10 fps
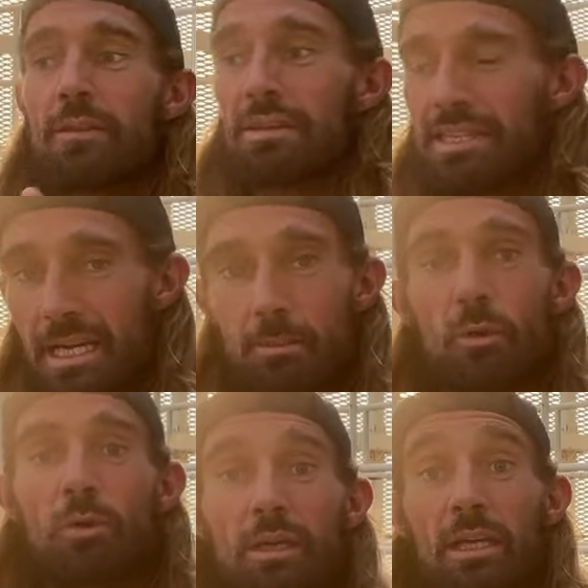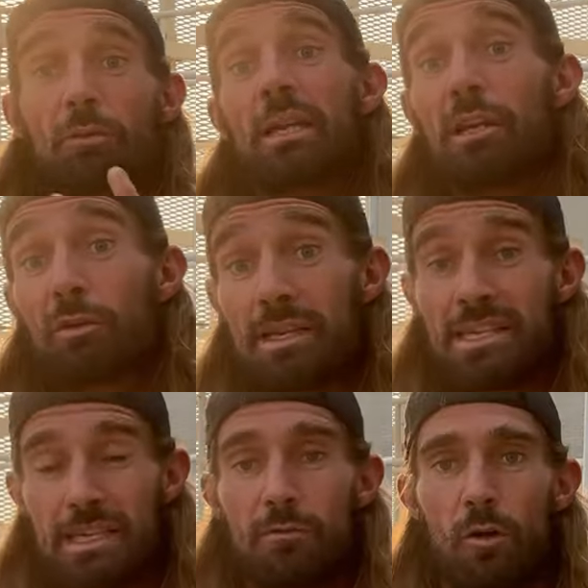the time or
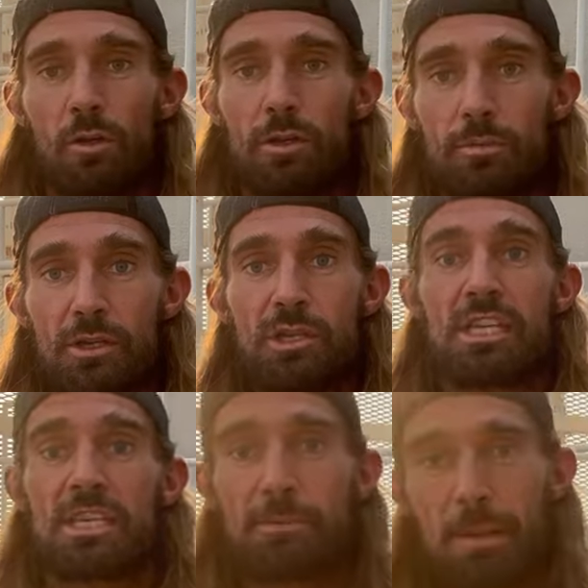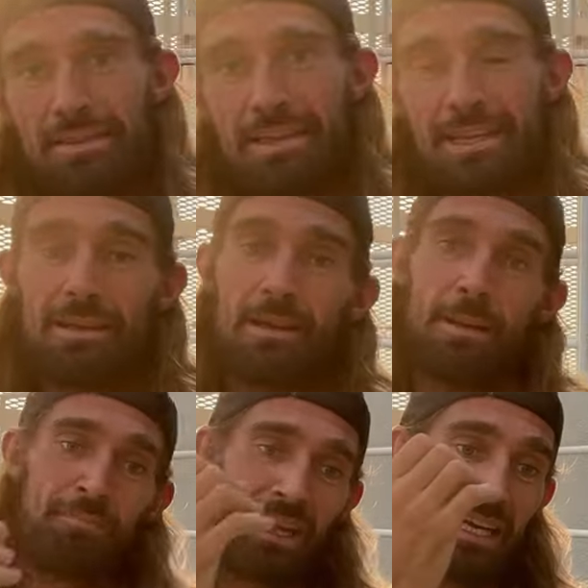increasing the volume that she's spending
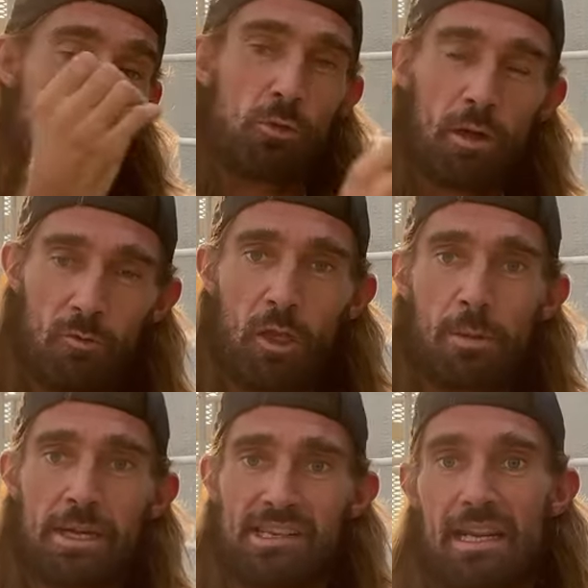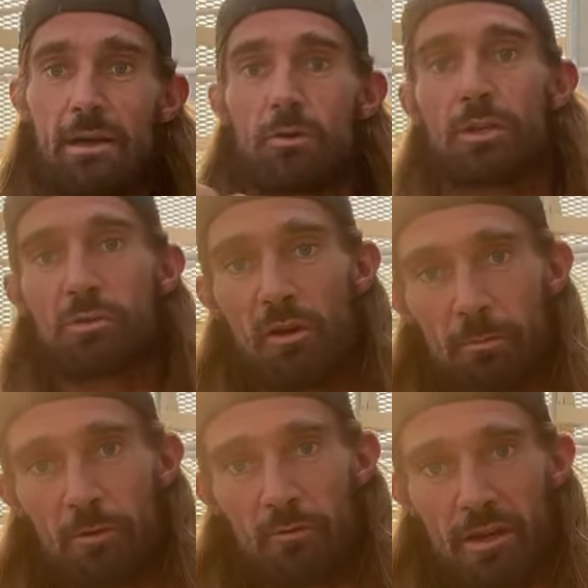at 12 kilometers an hour or
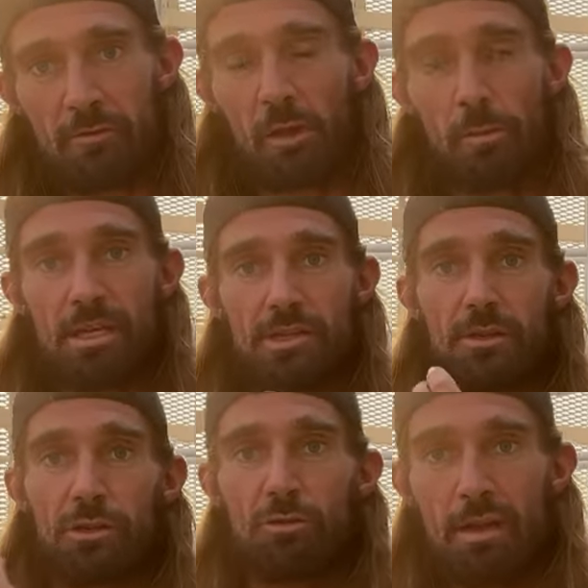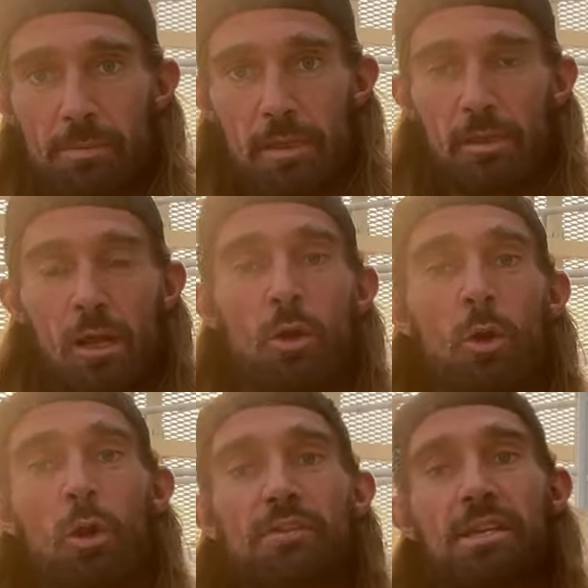12.5 kilometers on a treadmill,
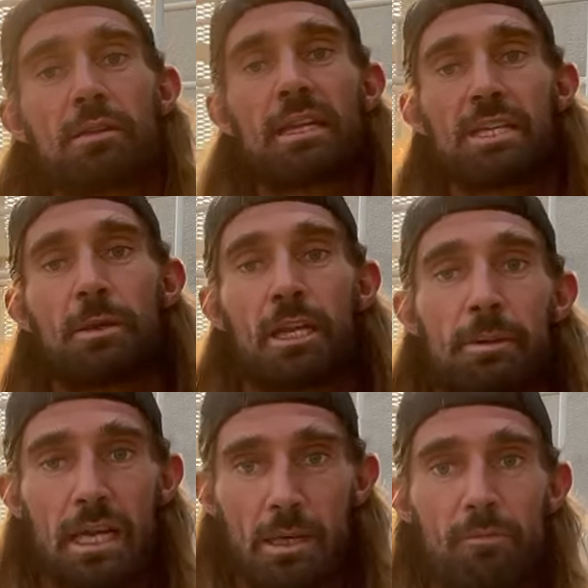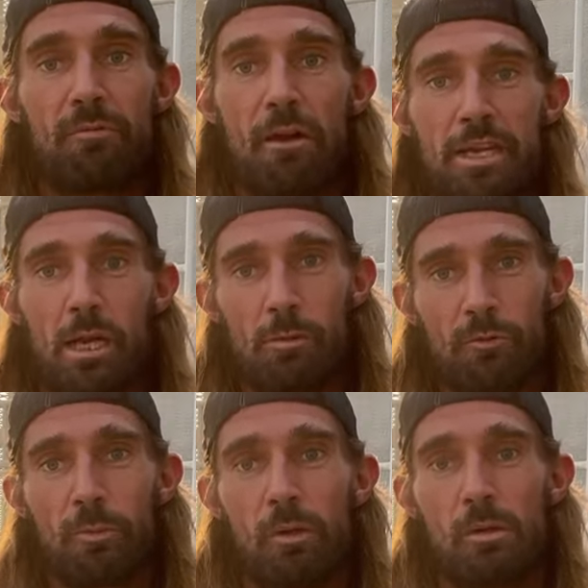all of a sudden that's going to become very
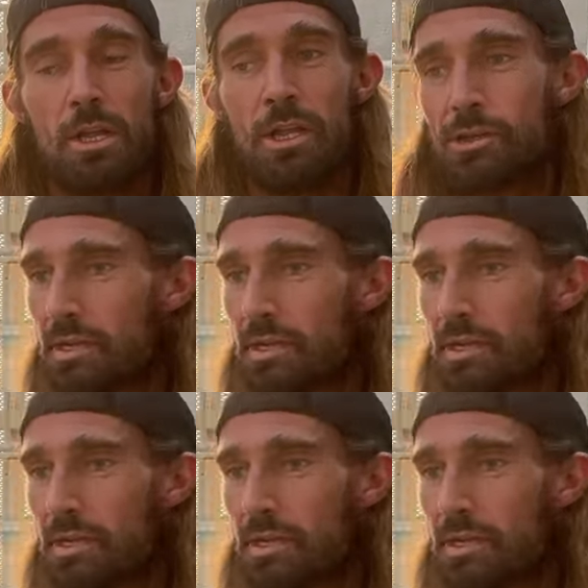comfortable. So I